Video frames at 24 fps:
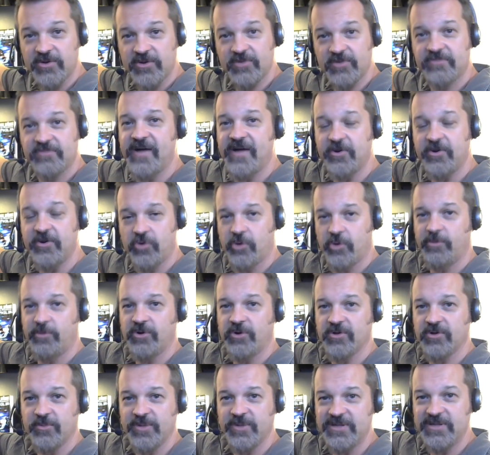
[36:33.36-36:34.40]
do find
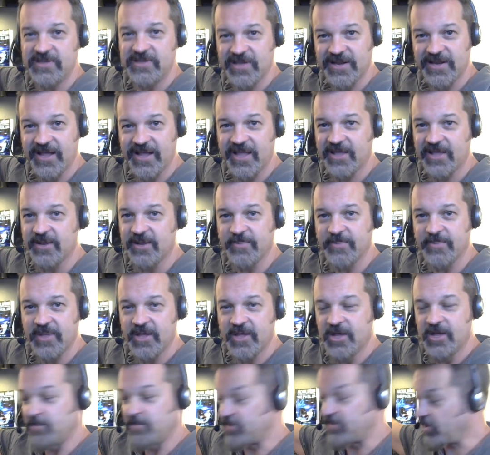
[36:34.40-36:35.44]
normal human DNA in them,
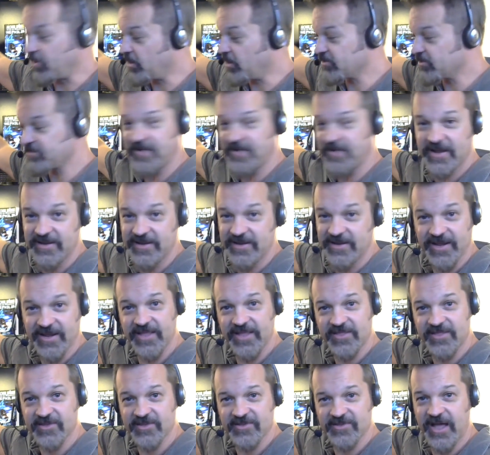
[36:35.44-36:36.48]
but they also find
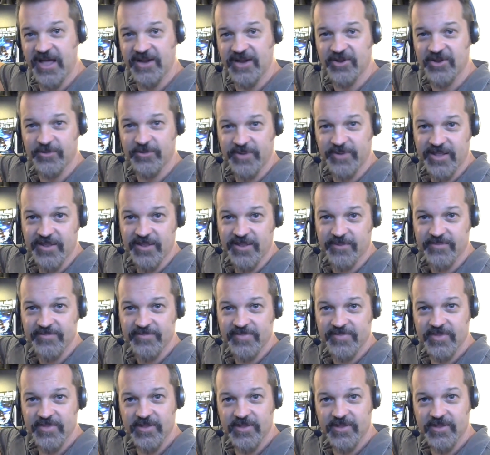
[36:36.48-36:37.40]
DNA that's not human in them.